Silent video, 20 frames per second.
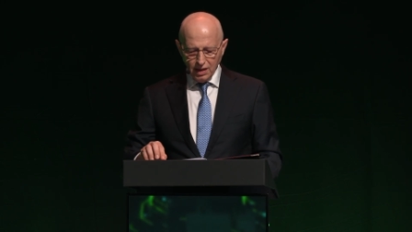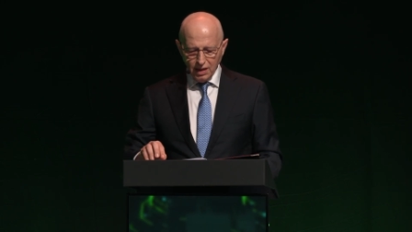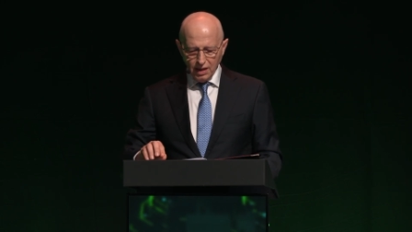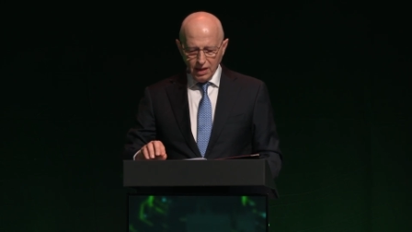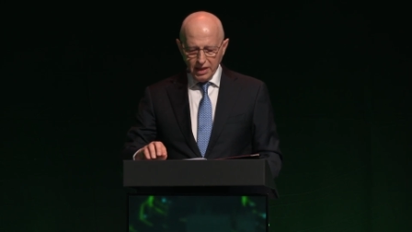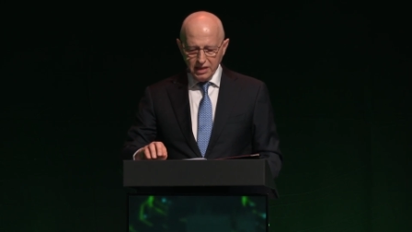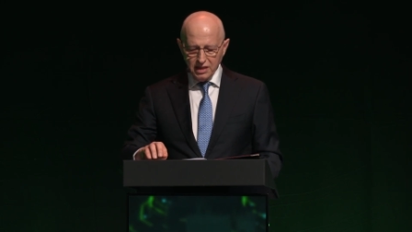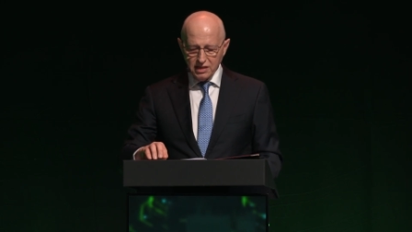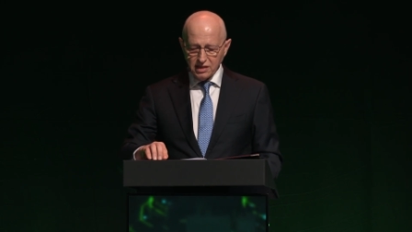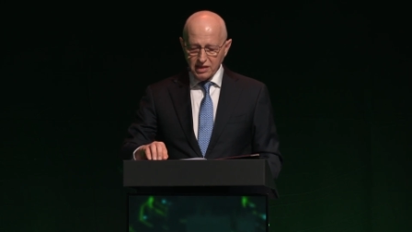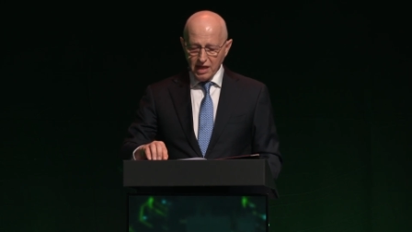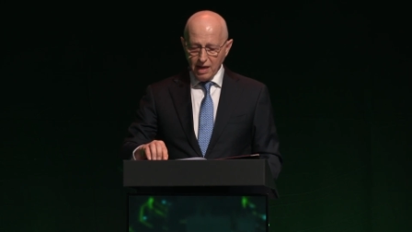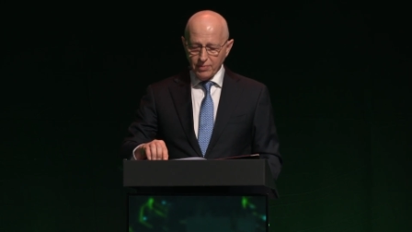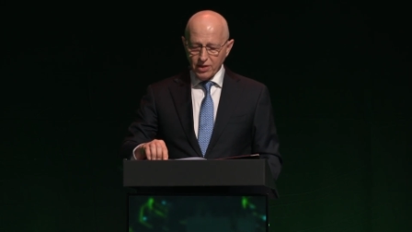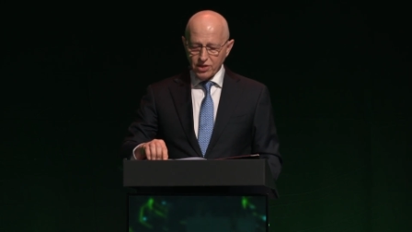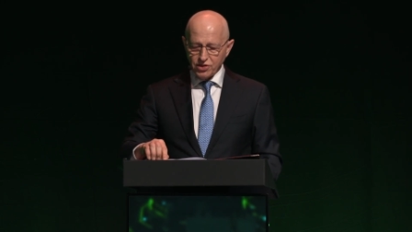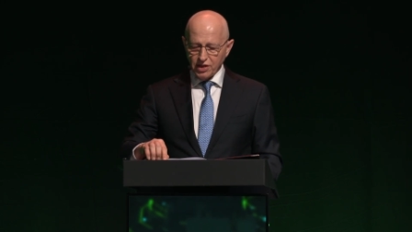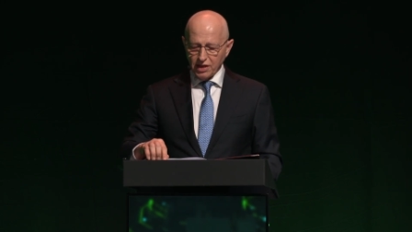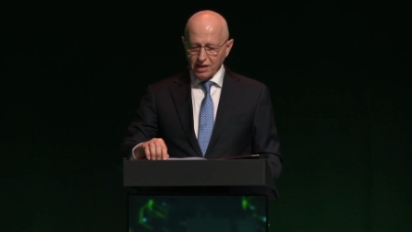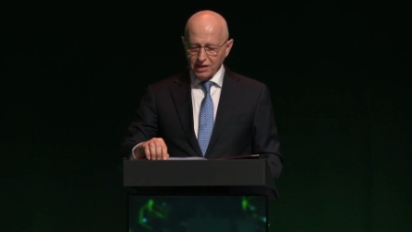and
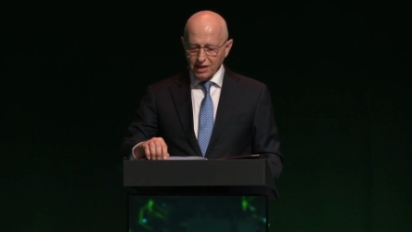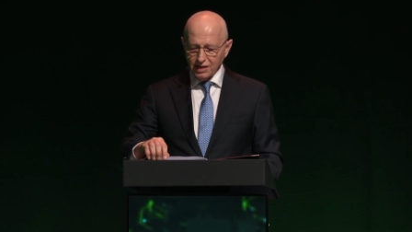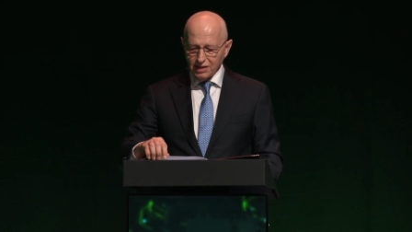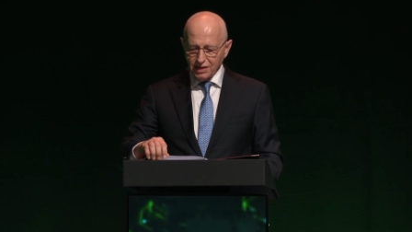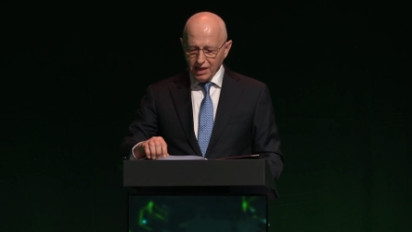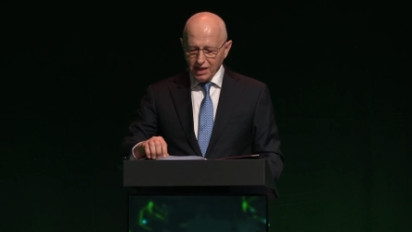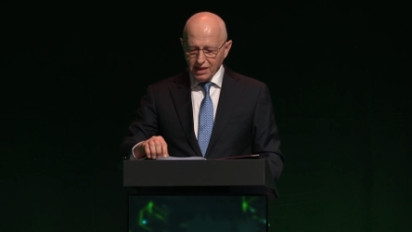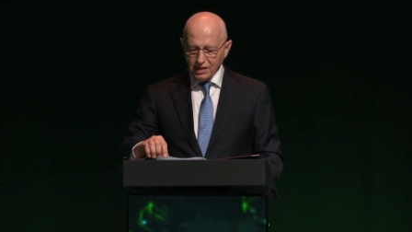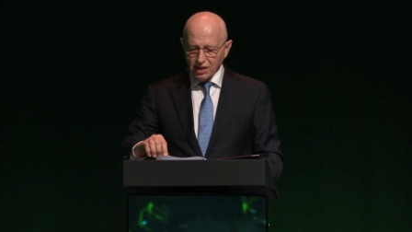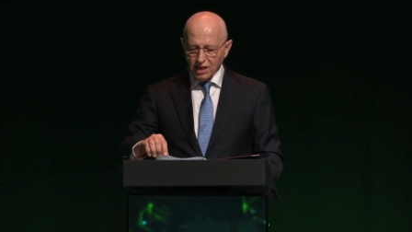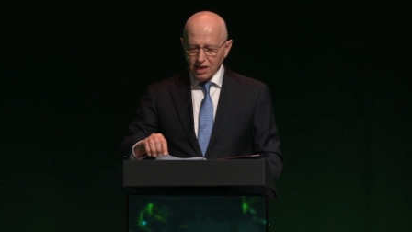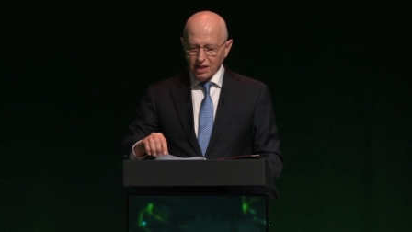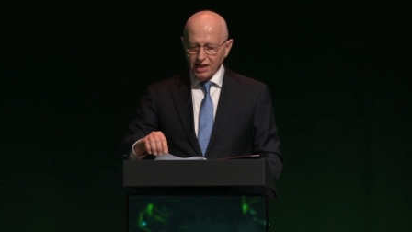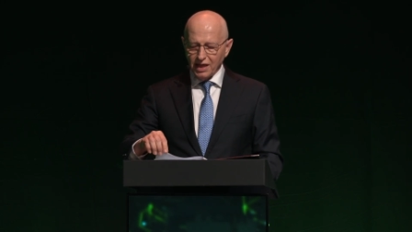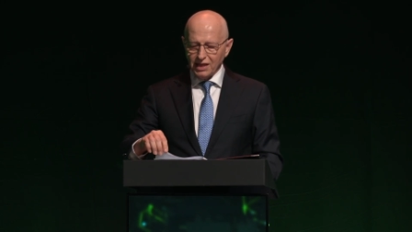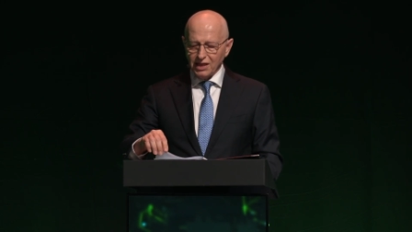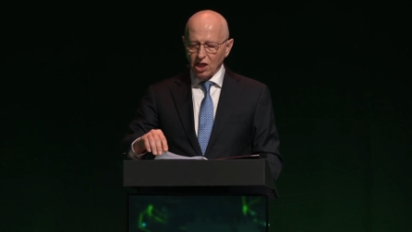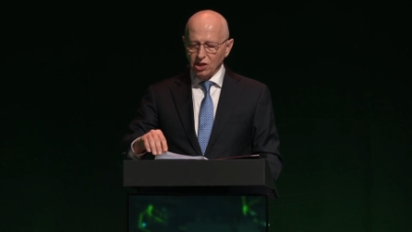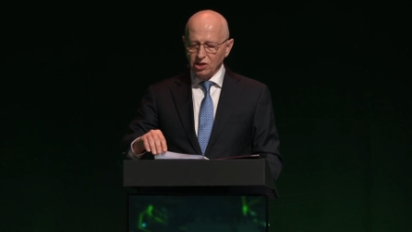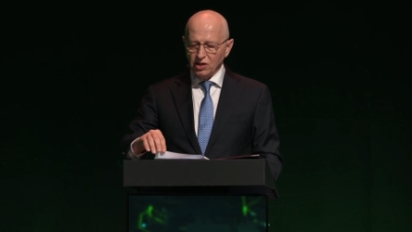establishing the Data
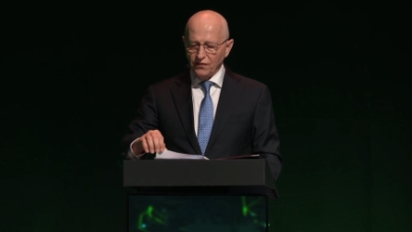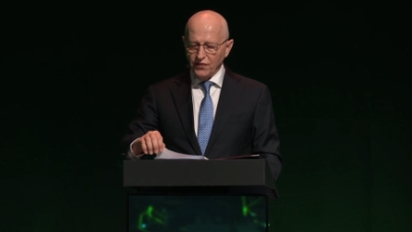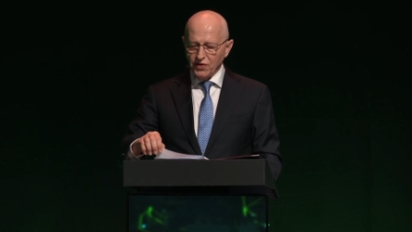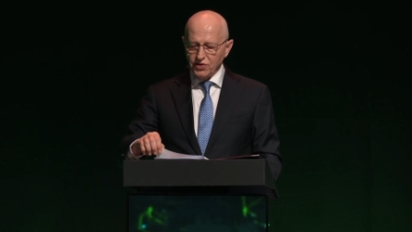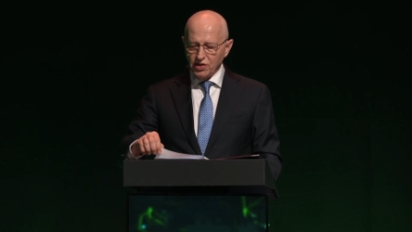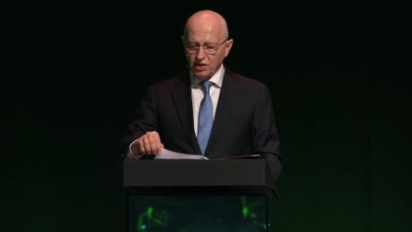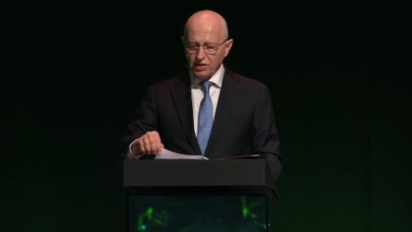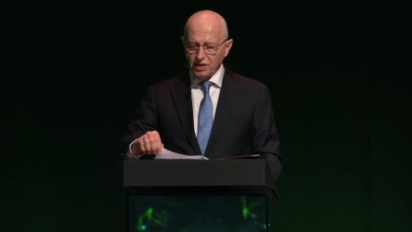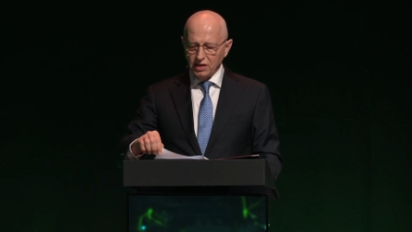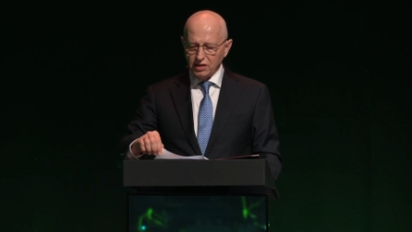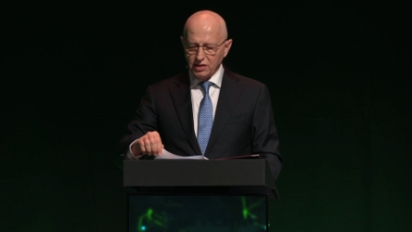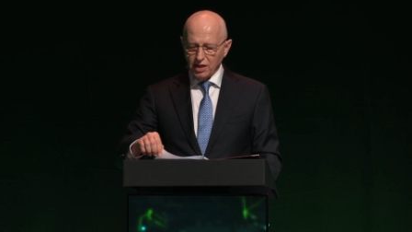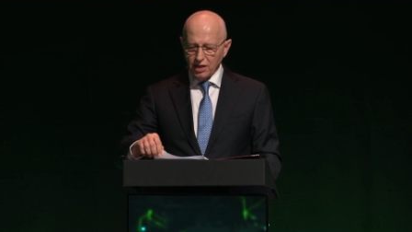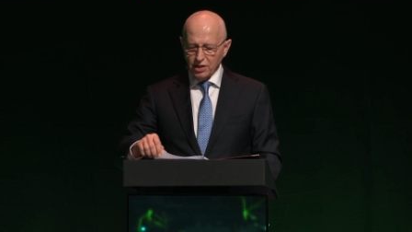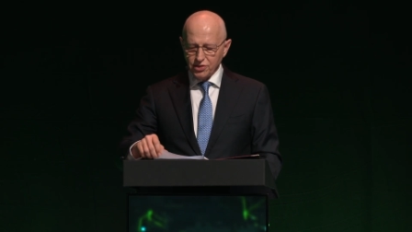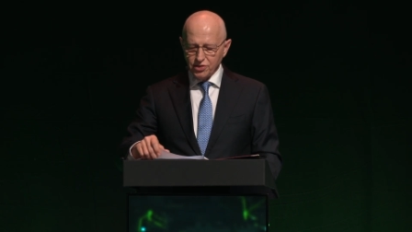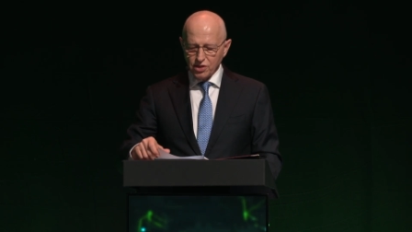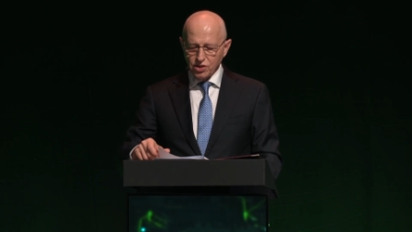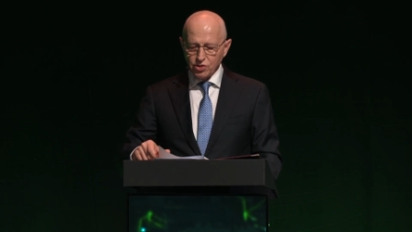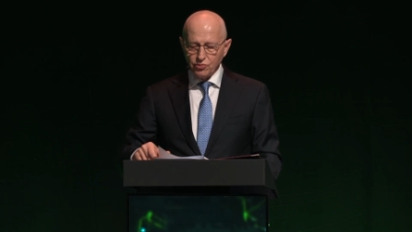and Artificial
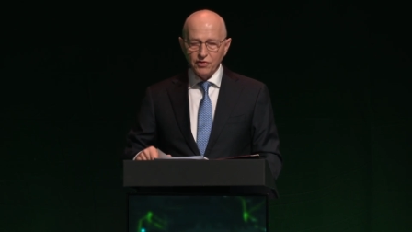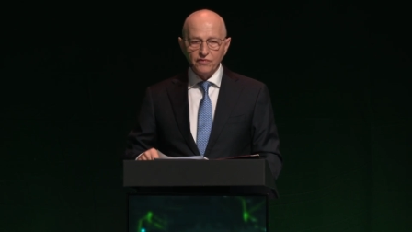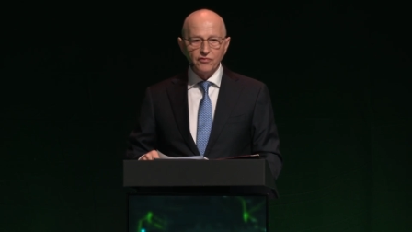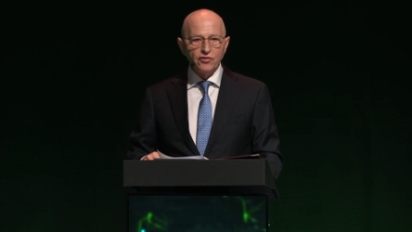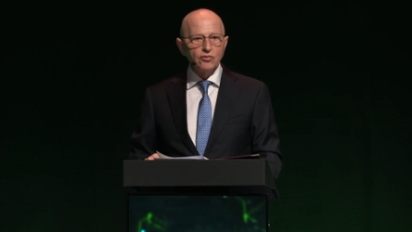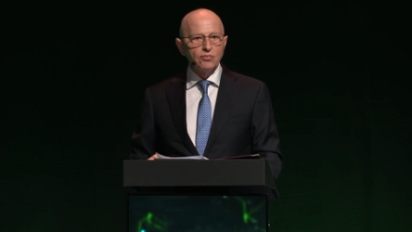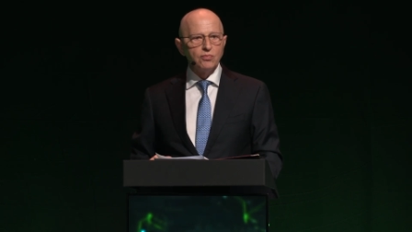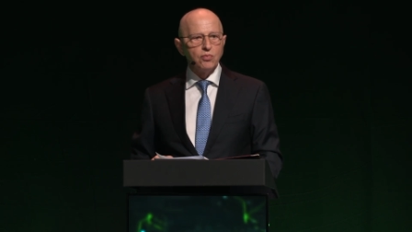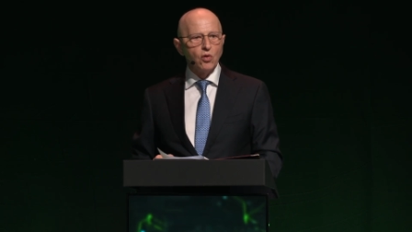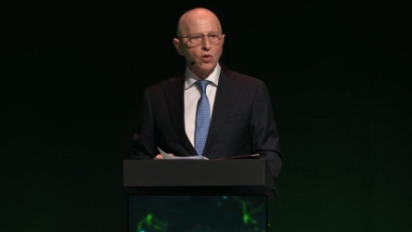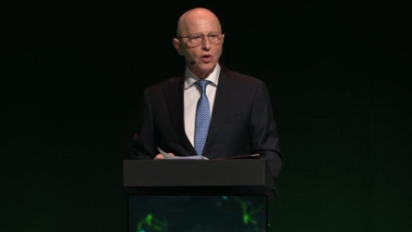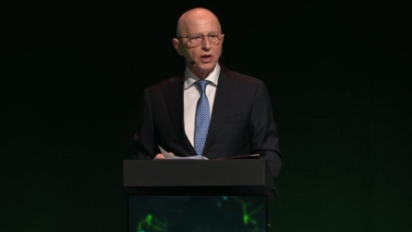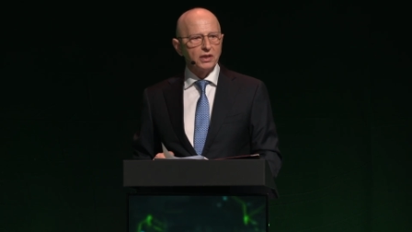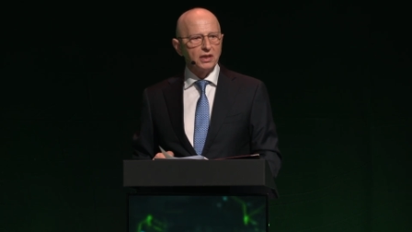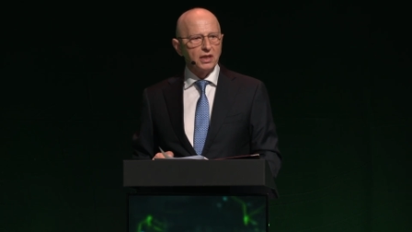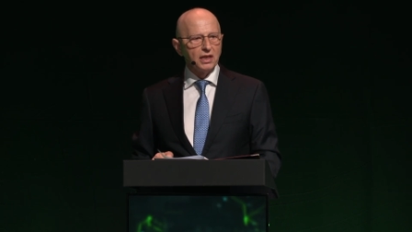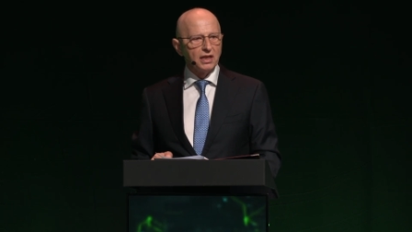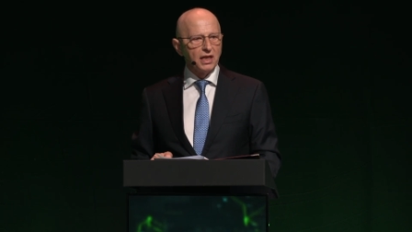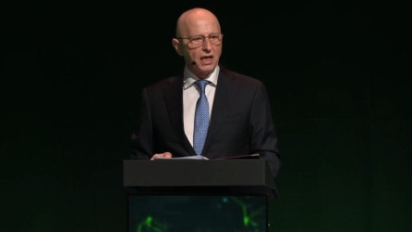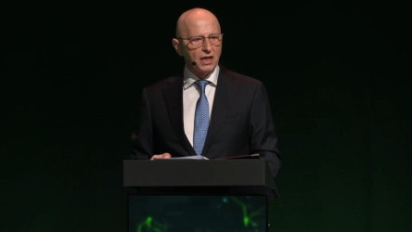Intelligence Review Board
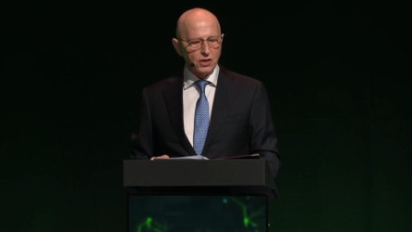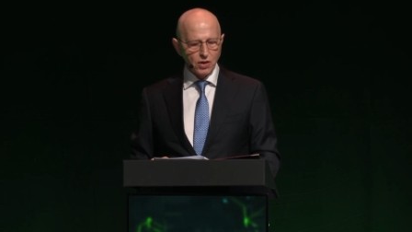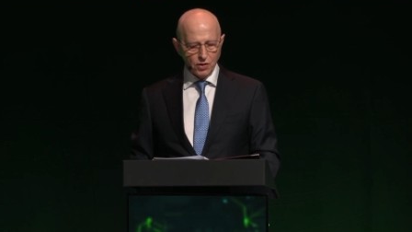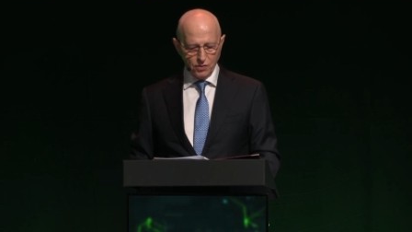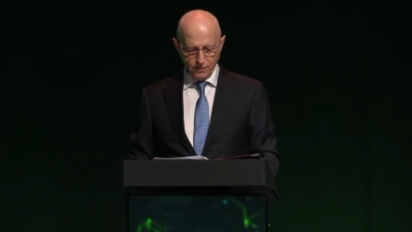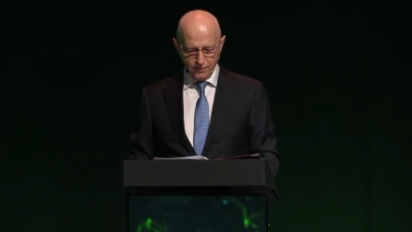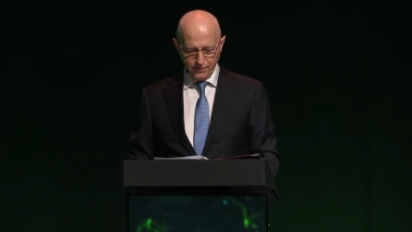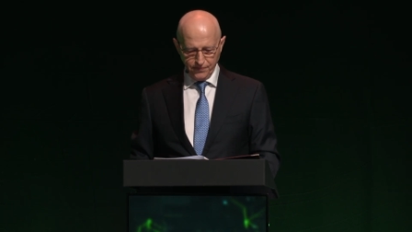in NATO,